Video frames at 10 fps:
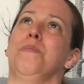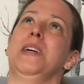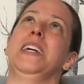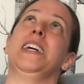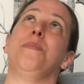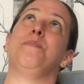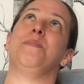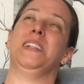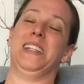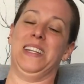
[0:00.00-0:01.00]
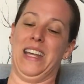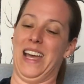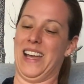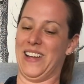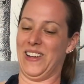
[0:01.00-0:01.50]
me up and
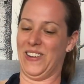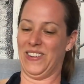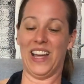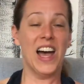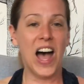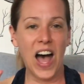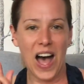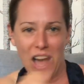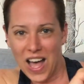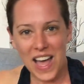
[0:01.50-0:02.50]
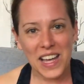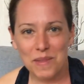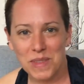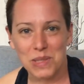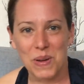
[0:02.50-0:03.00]
down, I
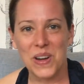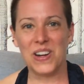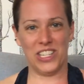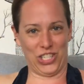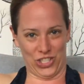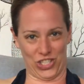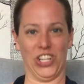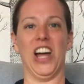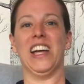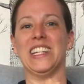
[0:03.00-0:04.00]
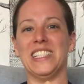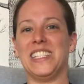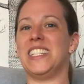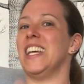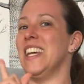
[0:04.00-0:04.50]
am the smartest
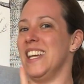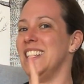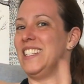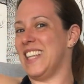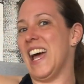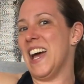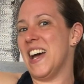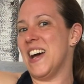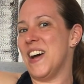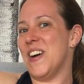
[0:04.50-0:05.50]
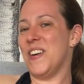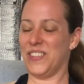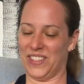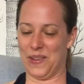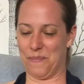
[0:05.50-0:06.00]
giant in
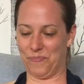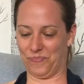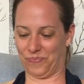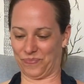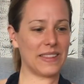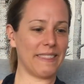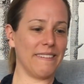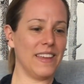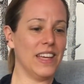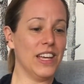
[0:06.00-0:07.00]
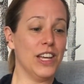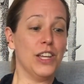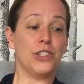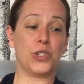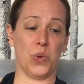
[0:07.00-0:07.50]
town.
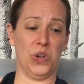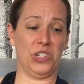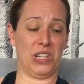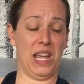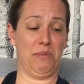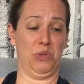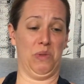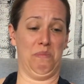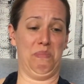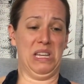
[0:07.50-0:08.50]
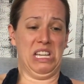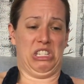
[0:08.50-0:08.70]
George came to a big